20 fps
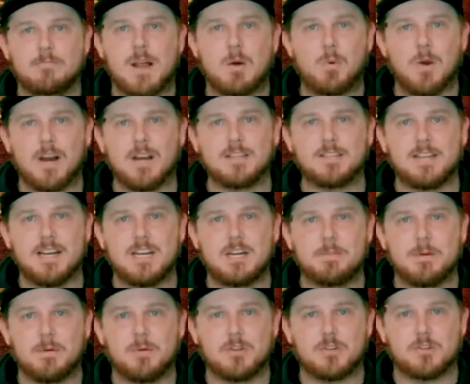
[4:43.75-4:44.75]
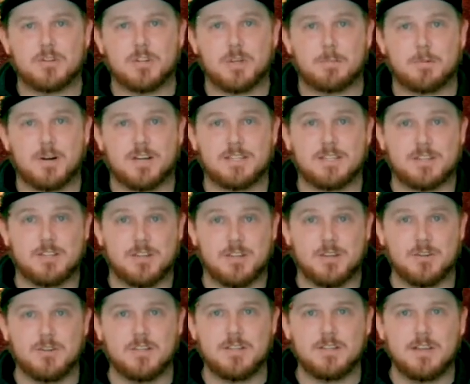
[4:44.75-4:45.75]
Now, where I stand to be able to start the process to
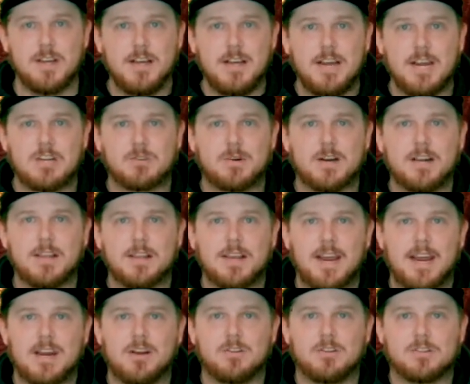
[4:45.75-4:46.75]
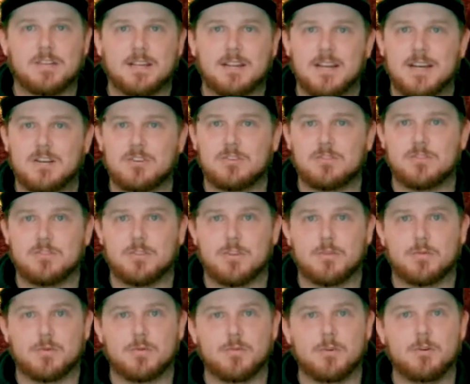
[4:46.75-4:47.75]
do this is right at the candles at the entrance of
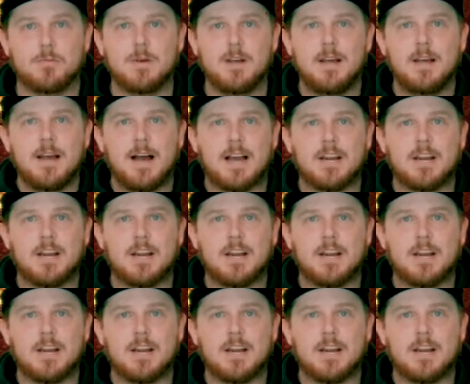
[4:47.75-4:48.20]
the throne room.